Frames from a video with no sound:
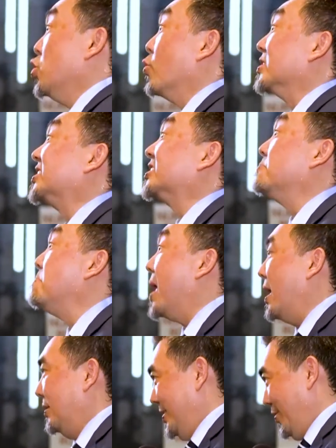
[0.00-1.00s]
will
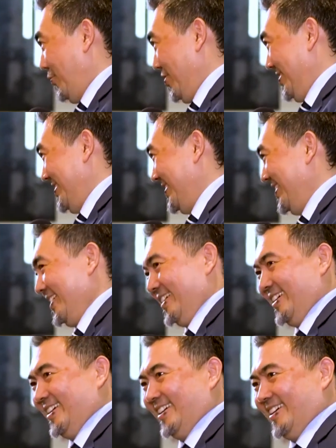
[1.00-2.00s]
smell the difference.
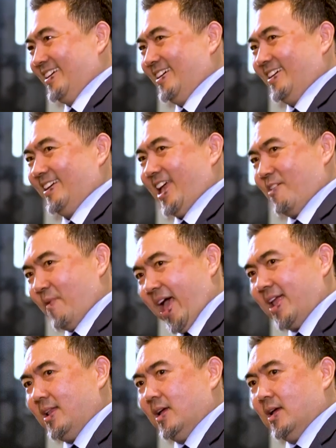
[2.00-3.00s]

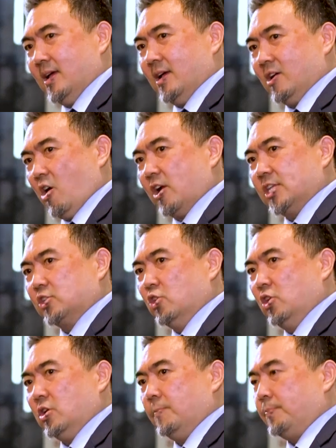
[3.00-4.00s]
Amen? God is good.